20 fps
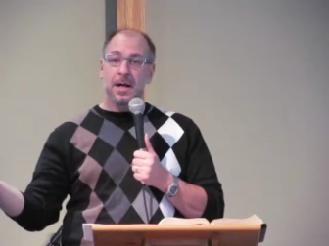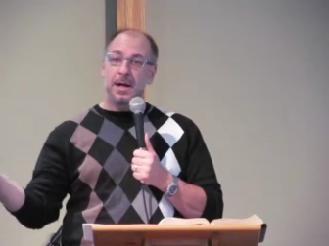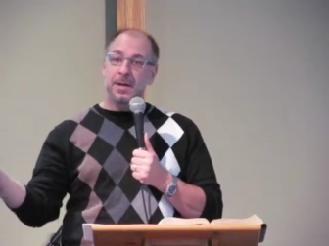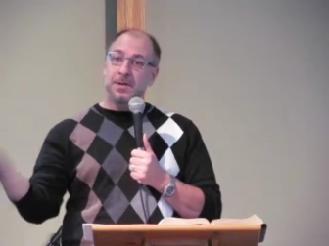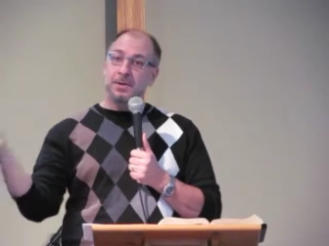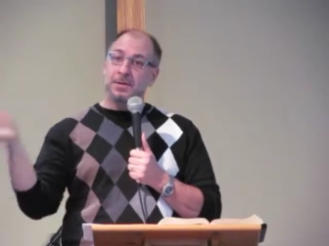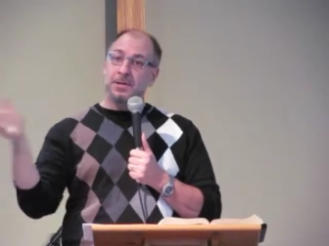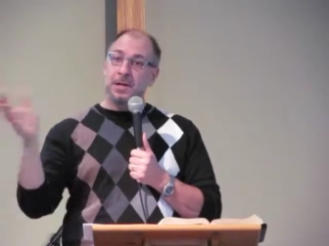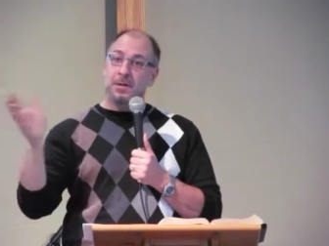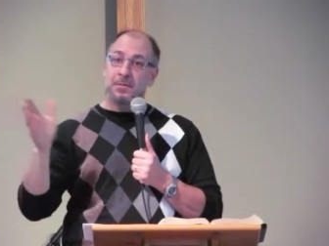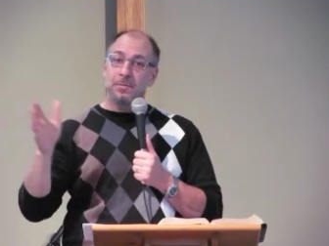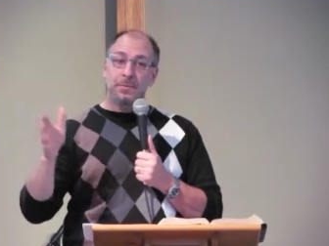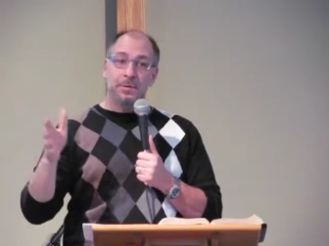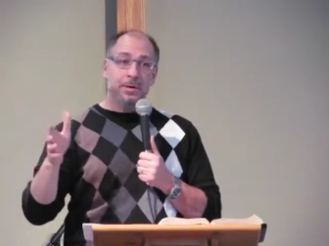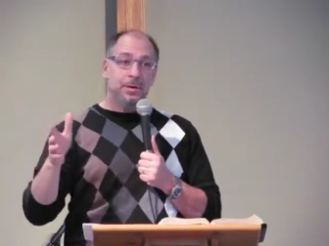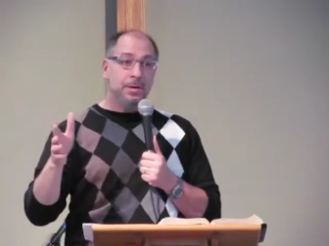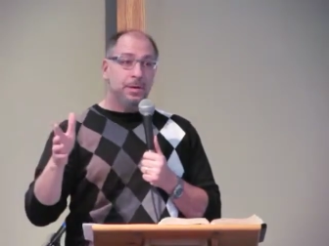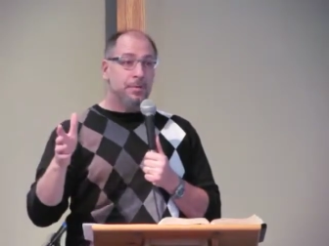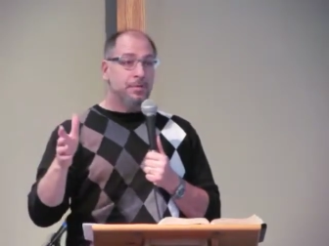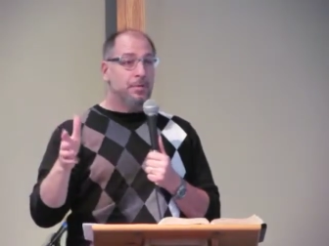Others are
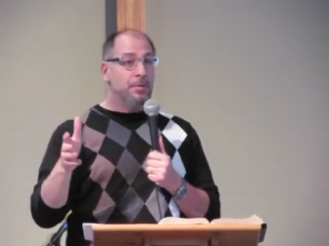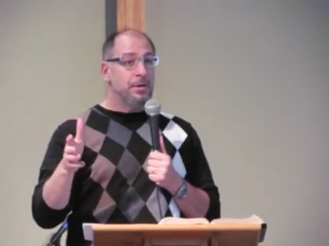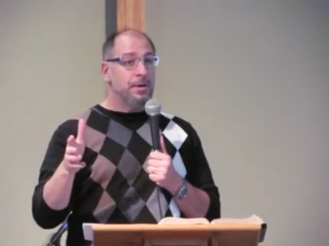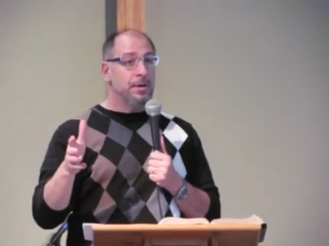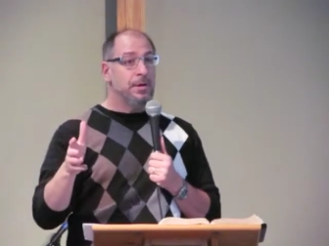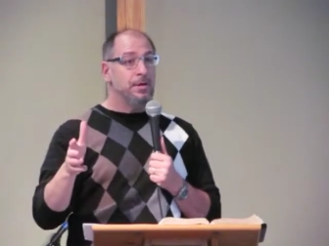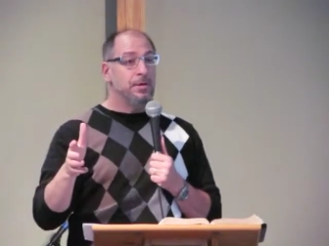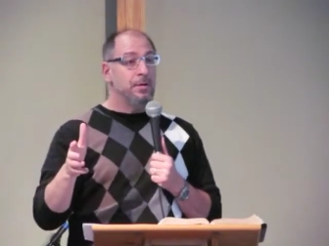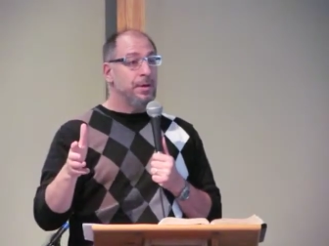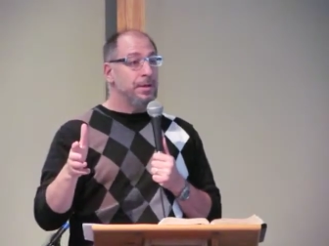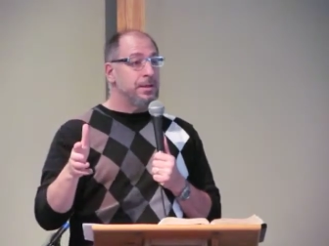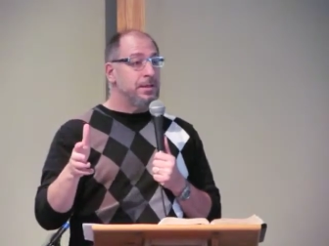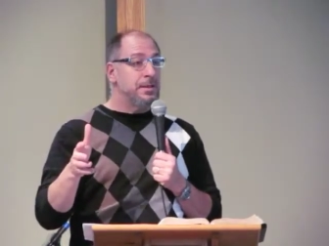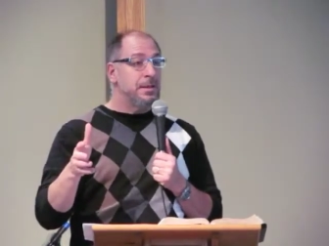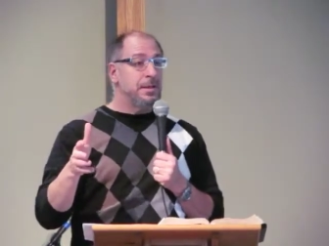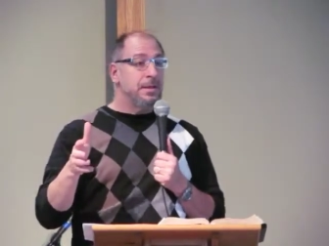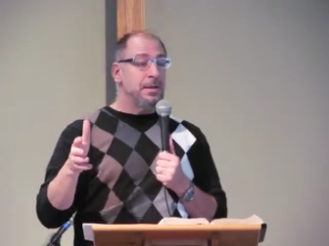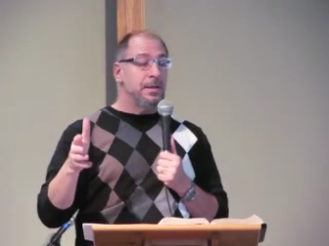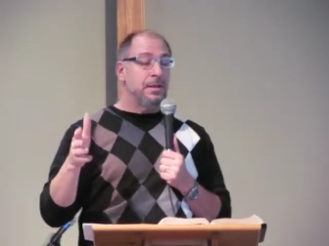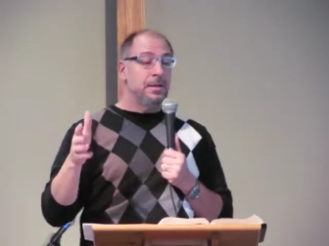really, really
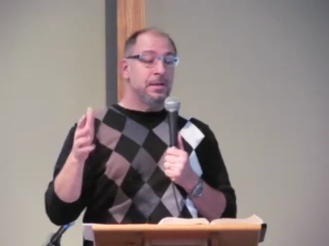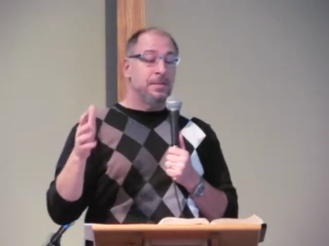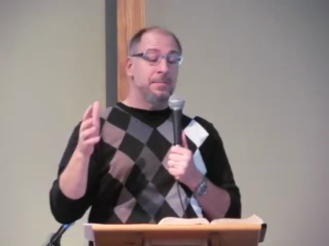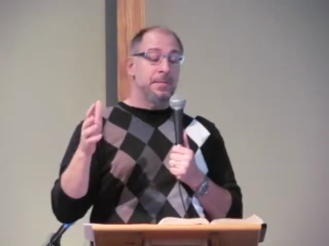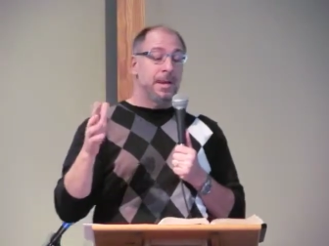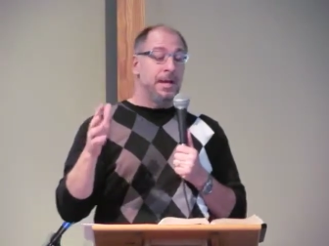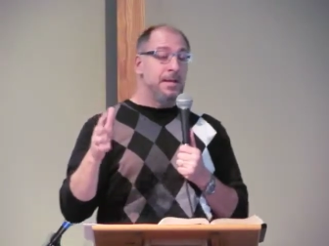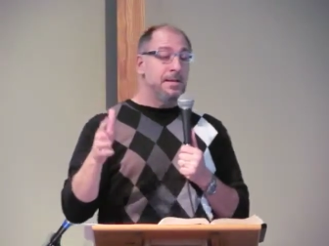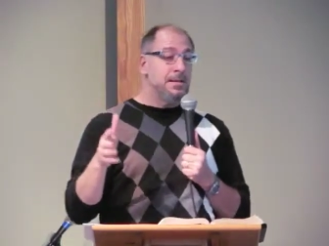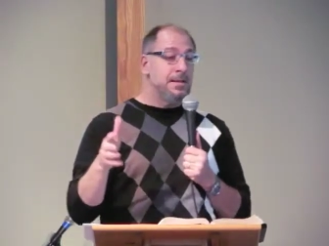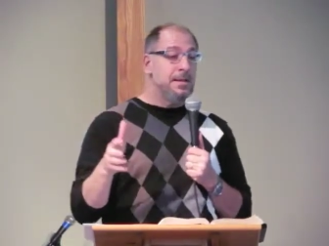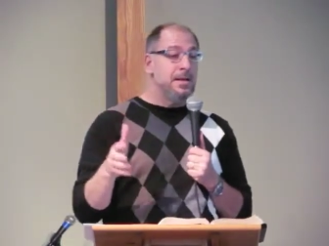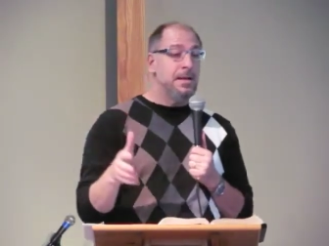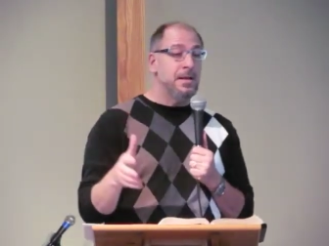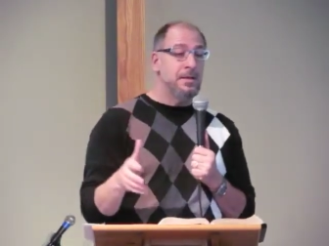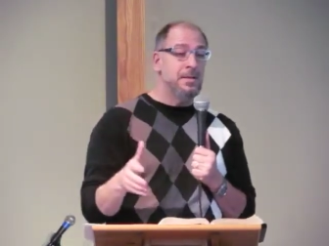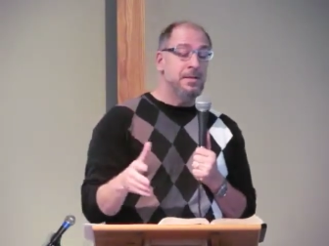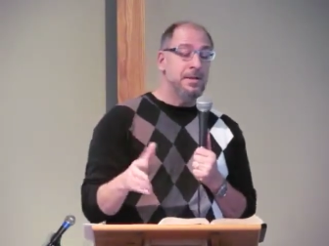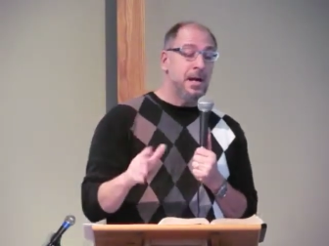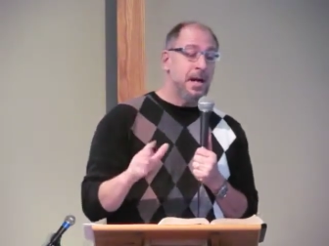anointed and amazing,
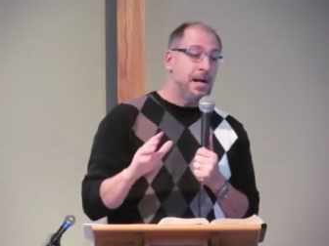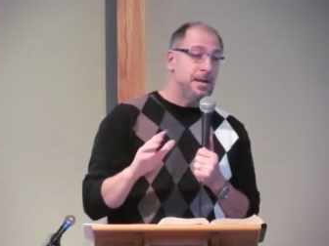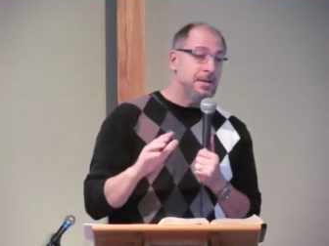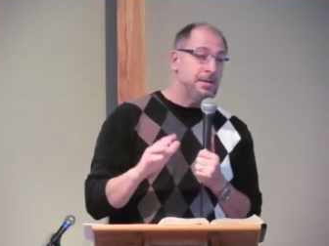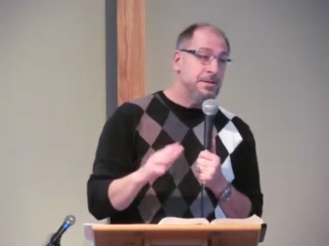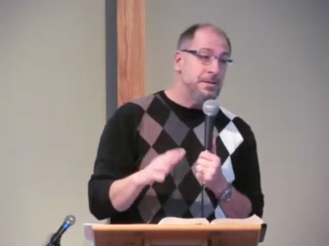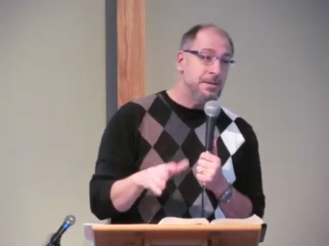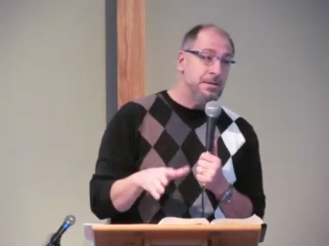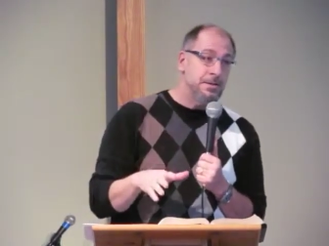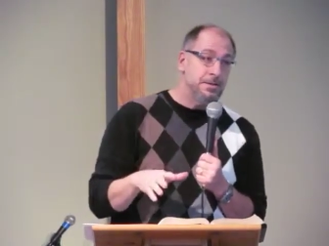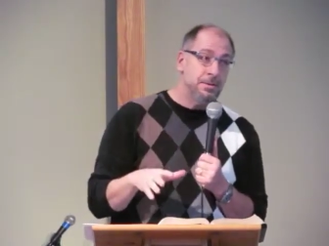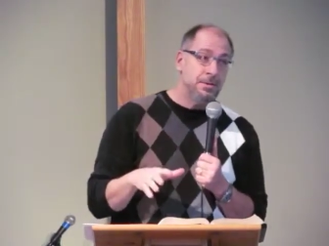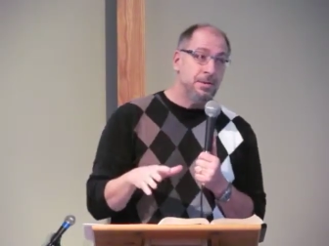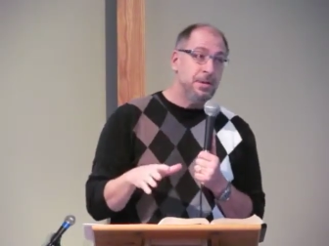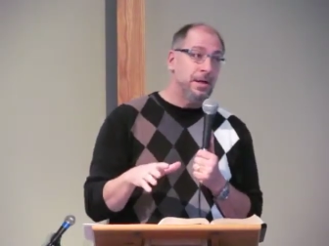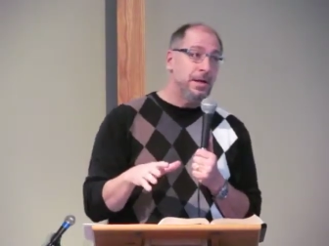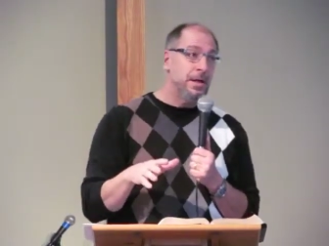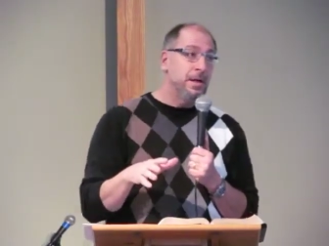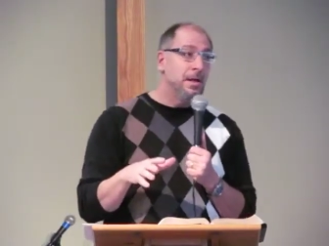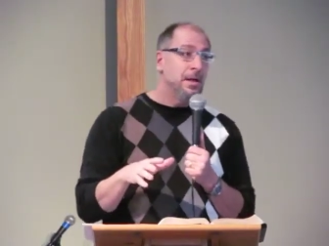and I just
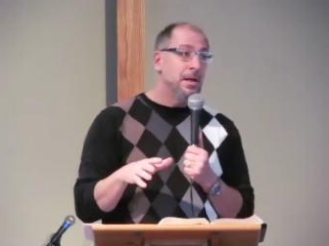enjoy